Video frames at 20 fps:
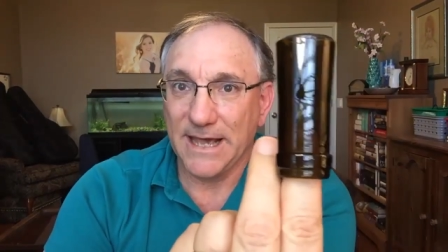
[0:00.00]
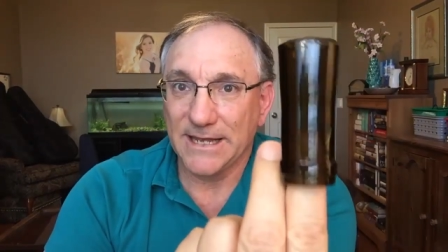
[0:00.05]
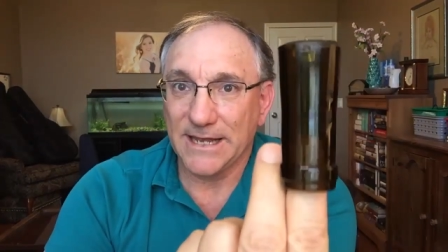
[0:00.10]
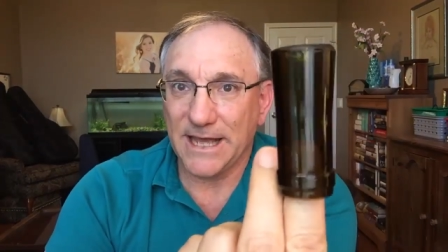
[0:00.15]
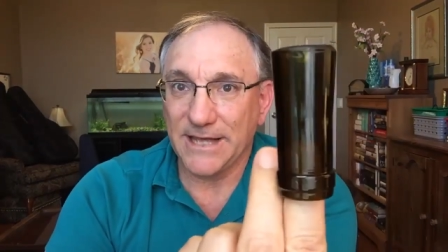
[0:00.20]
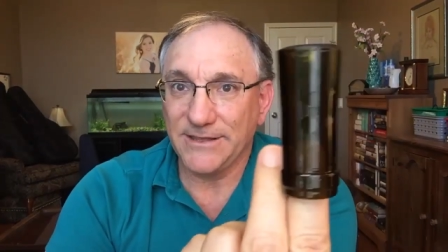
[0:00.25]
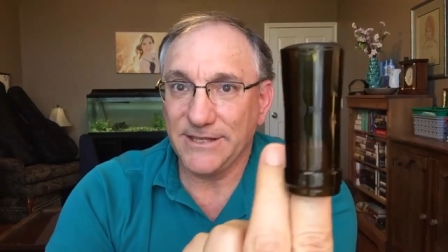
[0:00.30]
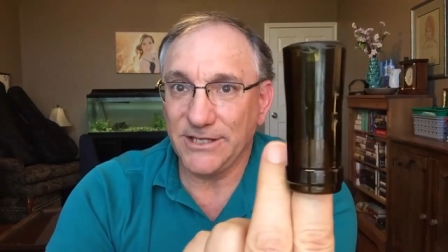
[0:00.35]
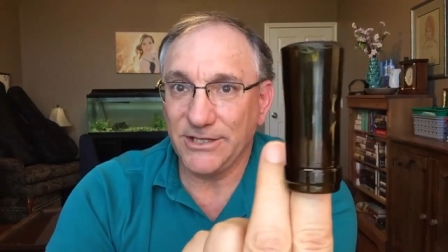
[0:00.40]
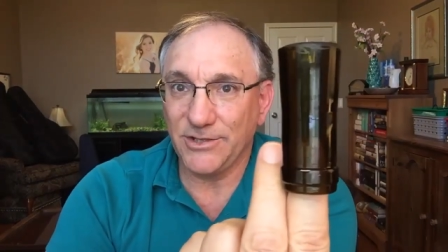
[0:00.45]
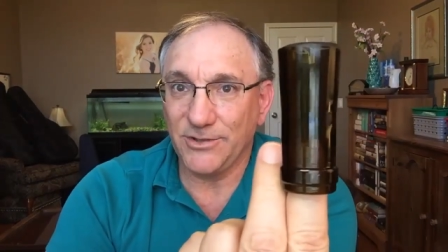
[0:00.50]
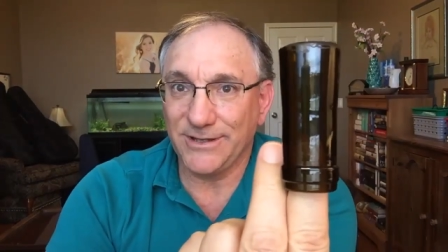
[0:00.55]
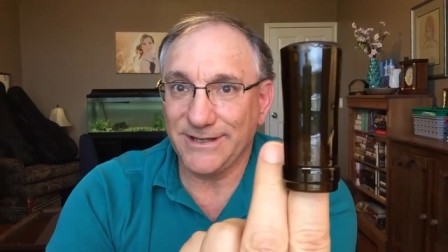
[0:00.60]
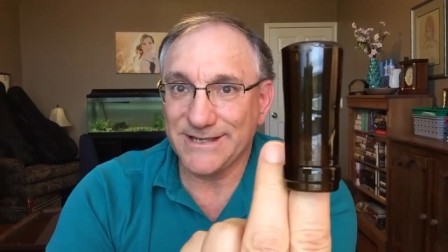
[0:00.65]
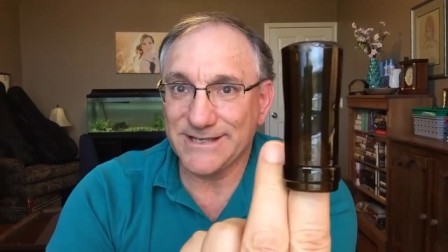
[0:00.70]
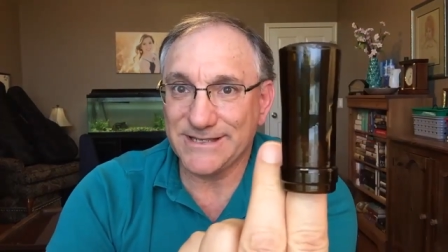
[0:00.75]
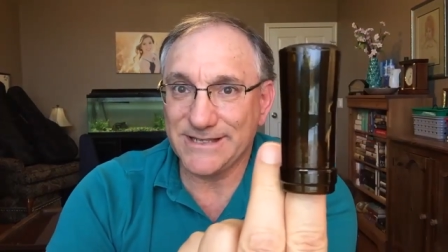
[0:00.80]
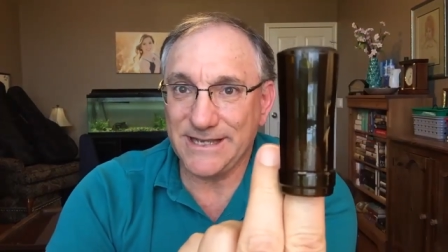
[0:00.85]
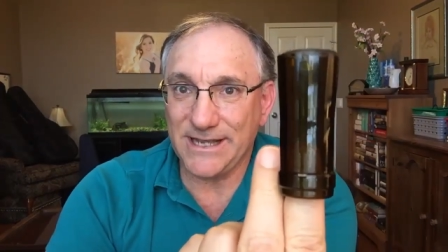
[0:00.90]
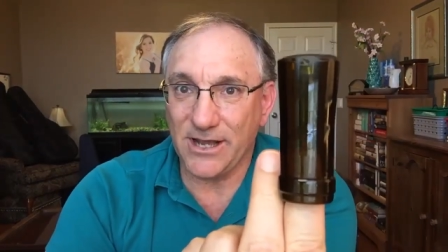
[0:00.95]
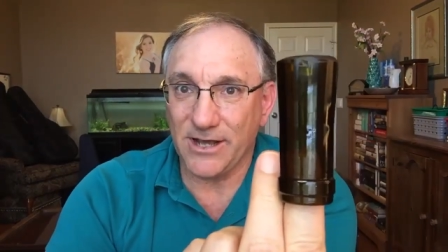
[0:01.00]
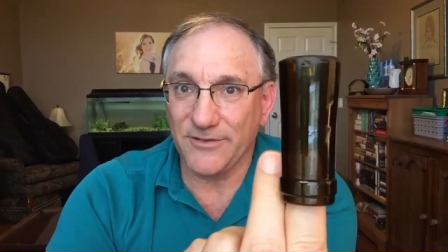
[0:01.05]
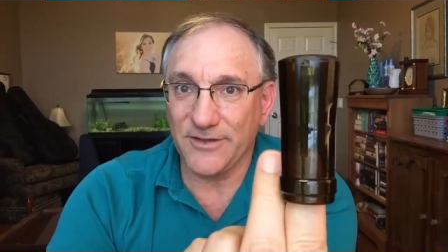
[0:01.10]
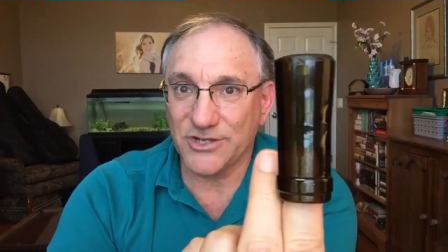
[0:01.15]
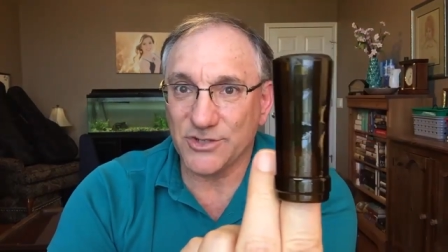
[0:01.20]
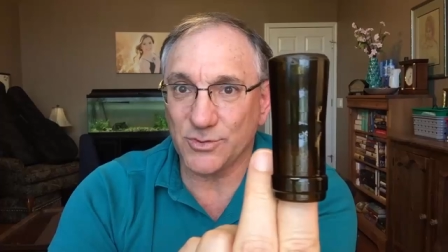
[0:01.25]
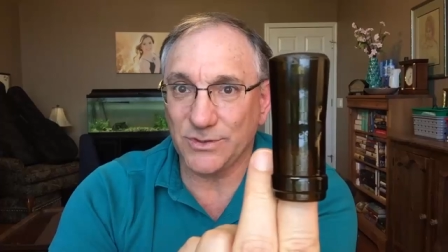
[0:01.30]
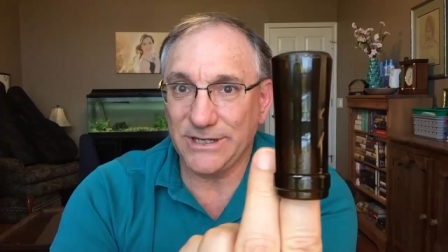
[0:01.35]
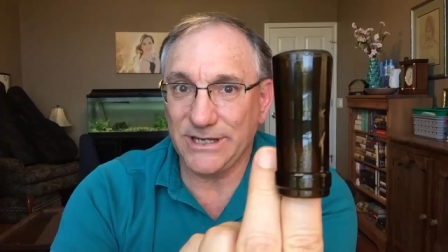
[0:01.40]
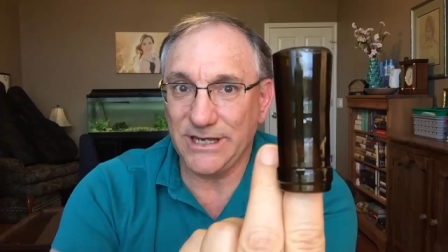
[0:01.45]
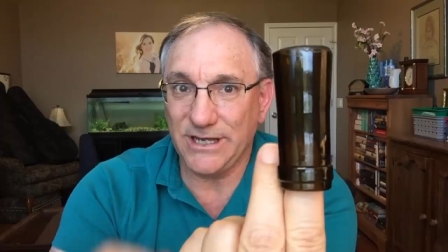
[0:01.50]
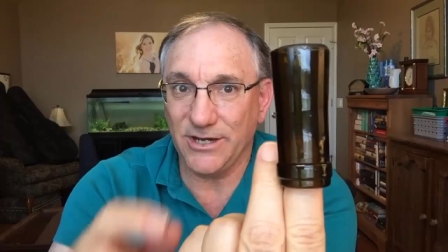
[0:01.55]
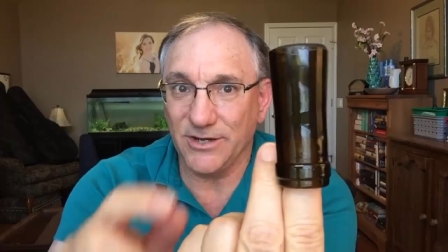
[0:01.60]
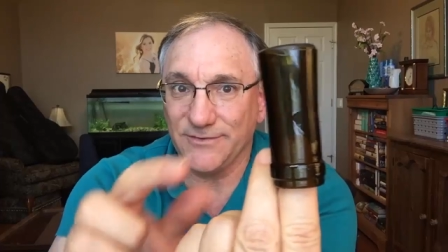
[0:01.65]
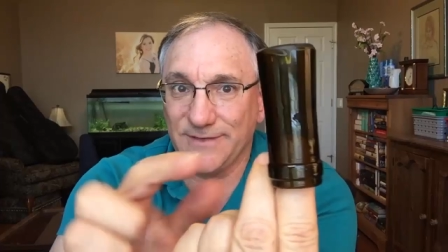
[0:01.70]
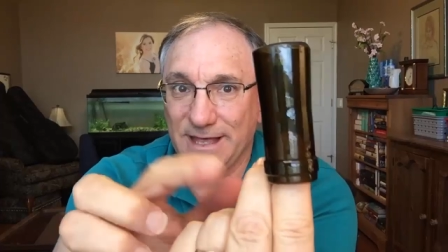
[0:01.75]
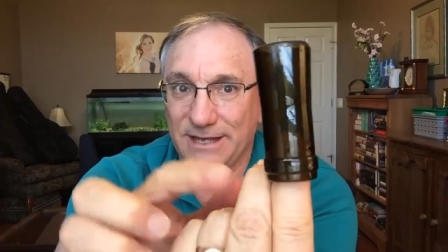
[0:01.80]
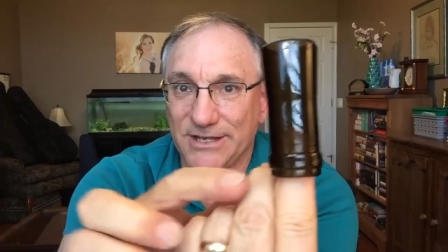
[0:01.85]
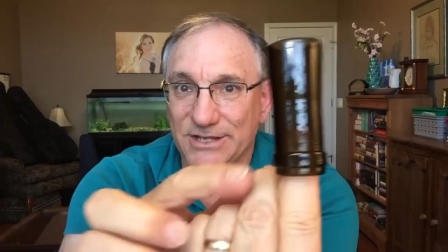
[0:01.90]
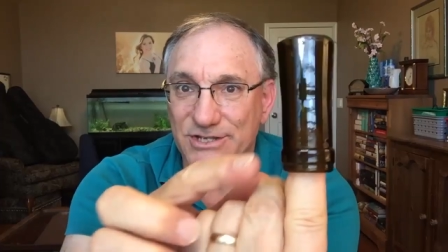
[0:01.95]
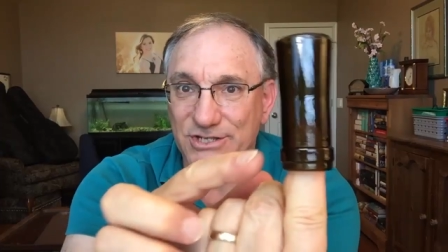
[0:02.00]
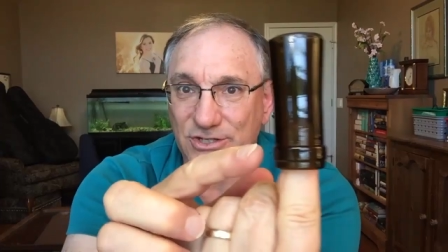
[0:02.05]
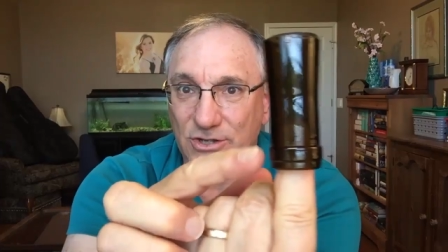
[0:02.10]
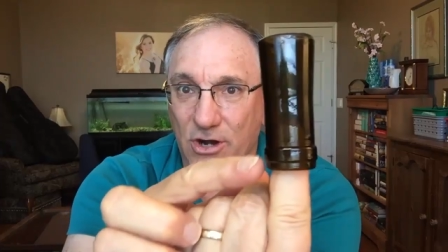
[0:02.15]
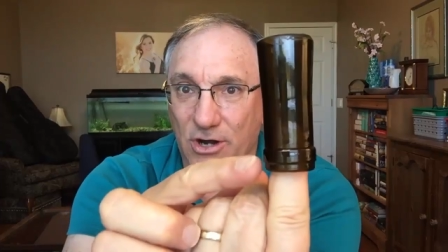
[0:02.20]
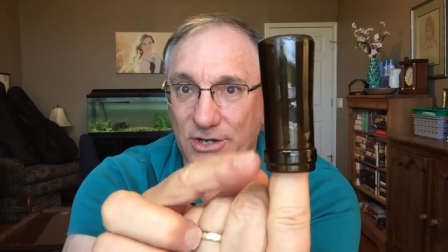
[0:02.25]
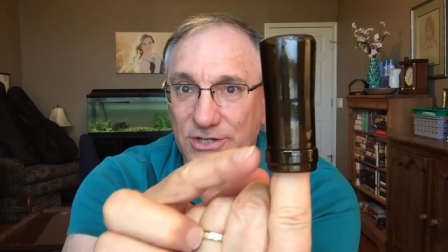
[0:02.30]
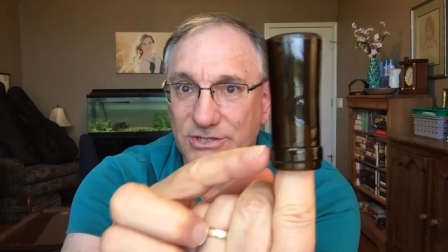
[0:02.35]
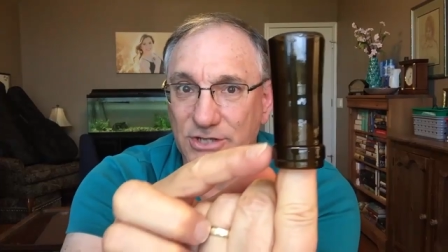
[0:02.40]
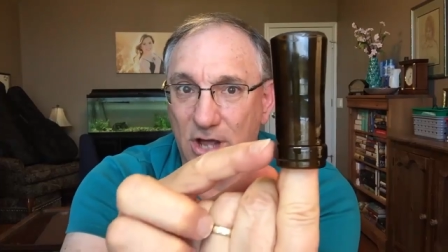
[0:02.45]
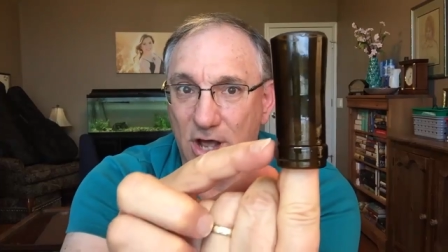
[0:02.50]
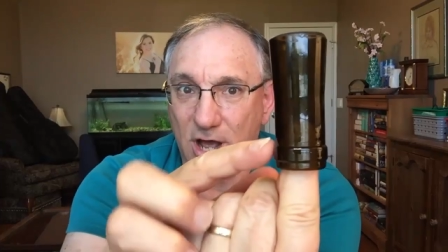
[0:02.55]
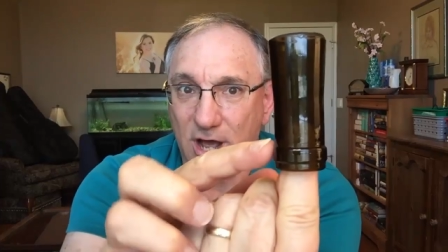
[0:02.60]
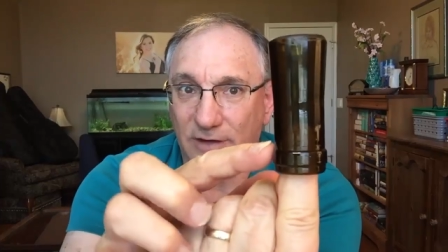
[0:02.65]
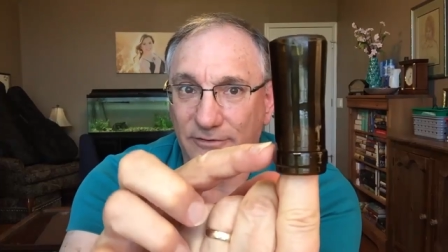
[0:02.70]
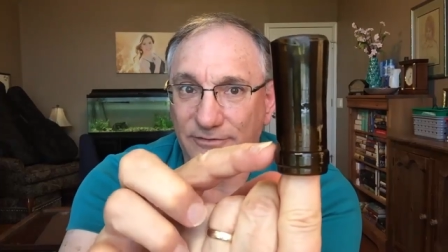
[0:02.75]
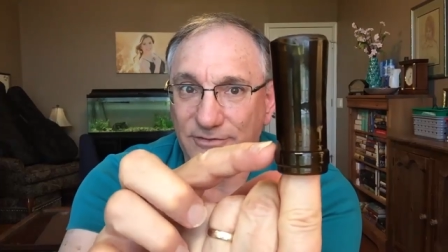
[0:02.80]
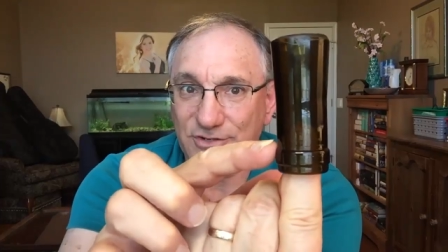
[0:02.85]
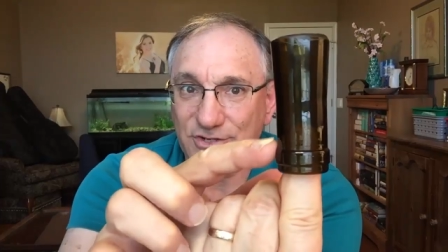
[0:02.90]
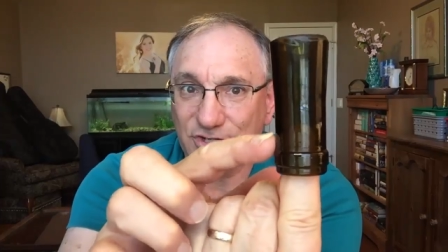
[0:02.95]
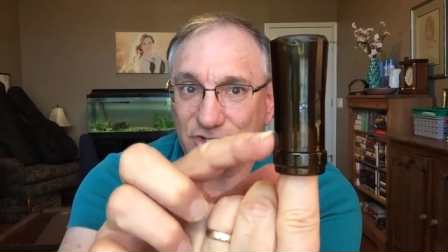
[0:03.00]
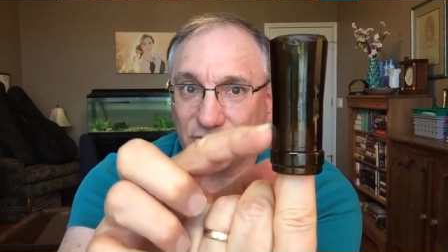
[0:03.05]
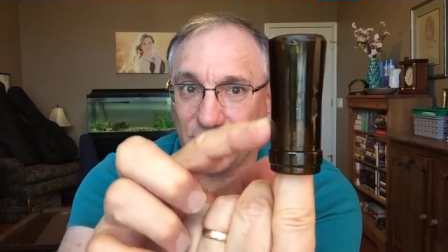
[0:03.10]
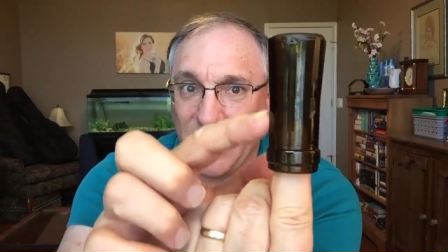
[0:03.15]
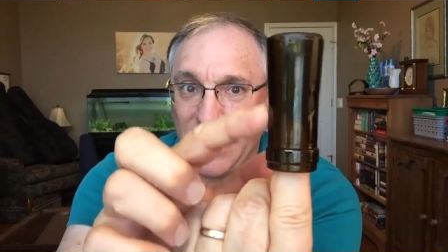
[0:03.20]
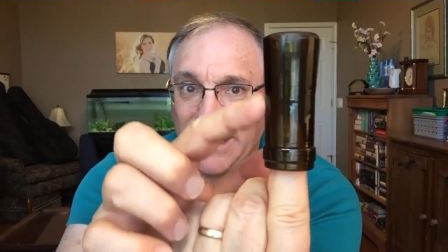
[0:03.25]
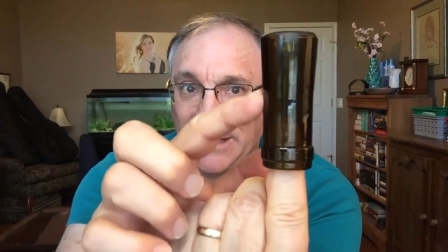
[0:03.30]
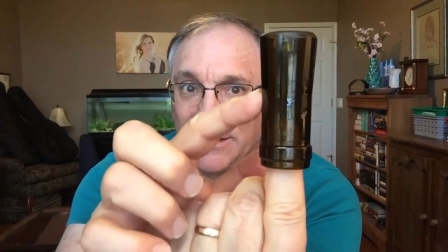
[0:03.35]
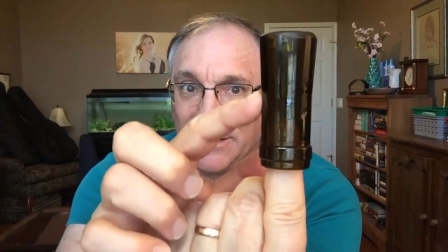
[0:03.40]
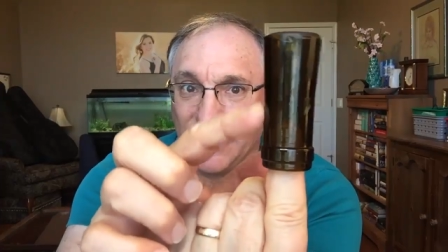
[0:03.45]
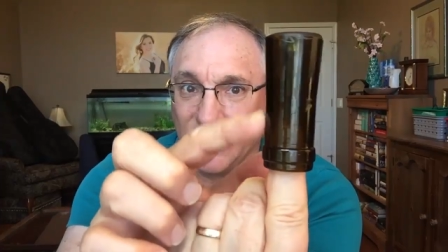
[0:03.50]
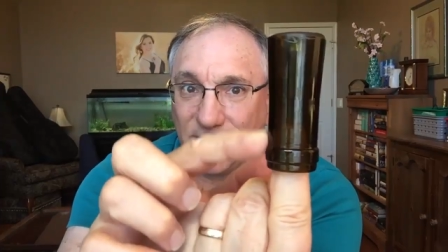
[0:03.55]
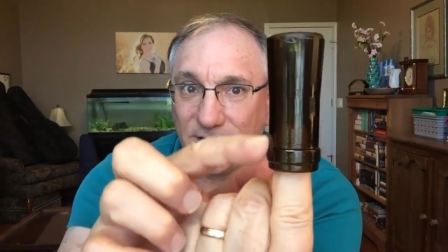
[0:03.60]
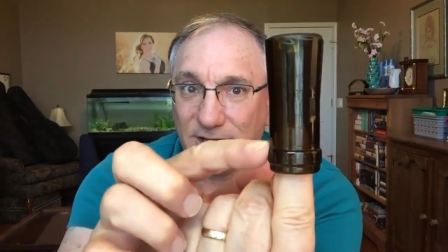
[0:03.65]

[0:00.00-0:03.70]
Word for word: And I think you can see on this one here that it starts off straight.